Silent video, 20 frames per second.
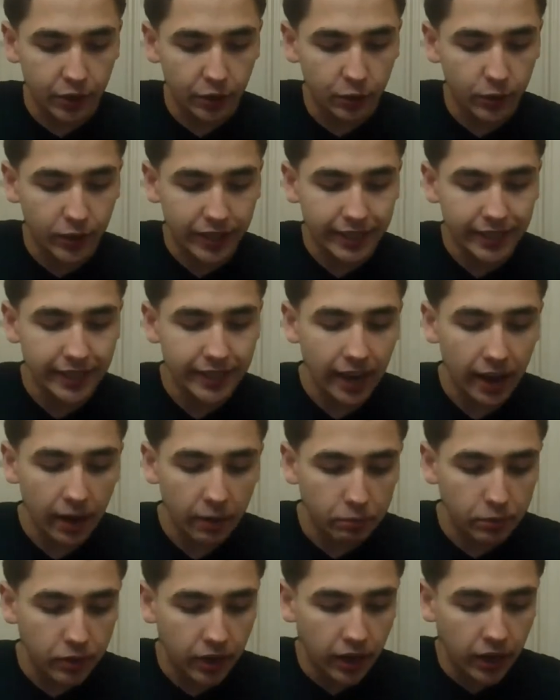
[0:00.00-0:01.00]
to
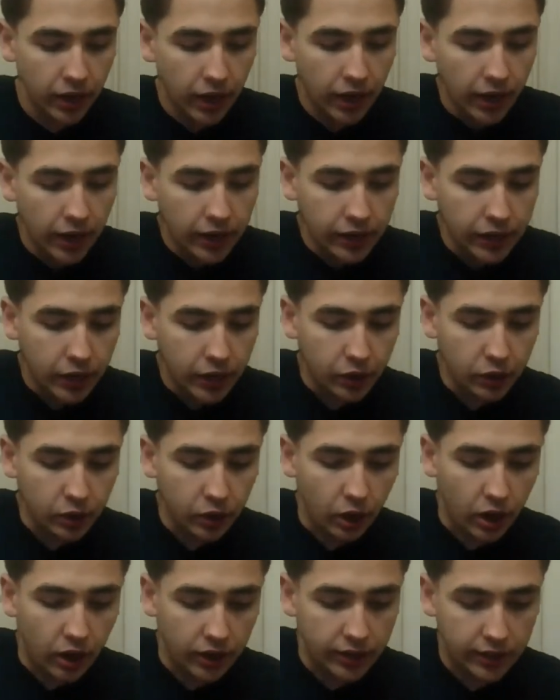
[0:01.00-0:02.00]
accept the
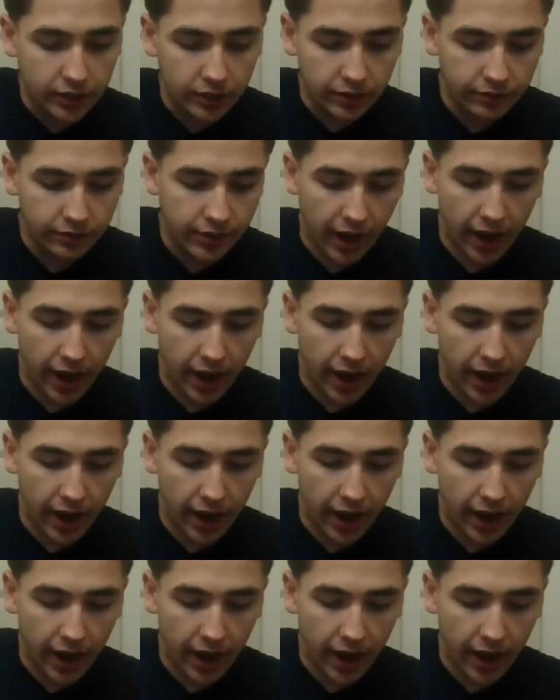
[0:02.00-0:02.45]
loss of